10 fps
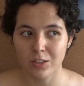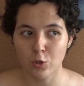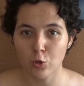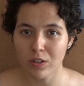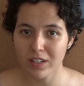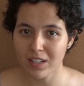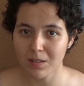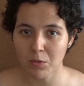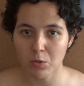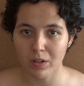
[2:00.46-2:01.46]
2
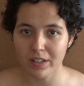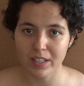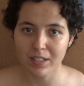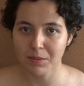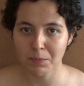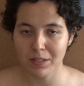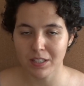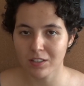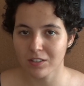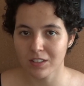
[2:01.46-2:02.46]
a.m or 1 a.m
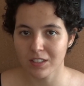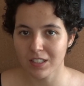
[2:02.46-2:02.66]
depending on the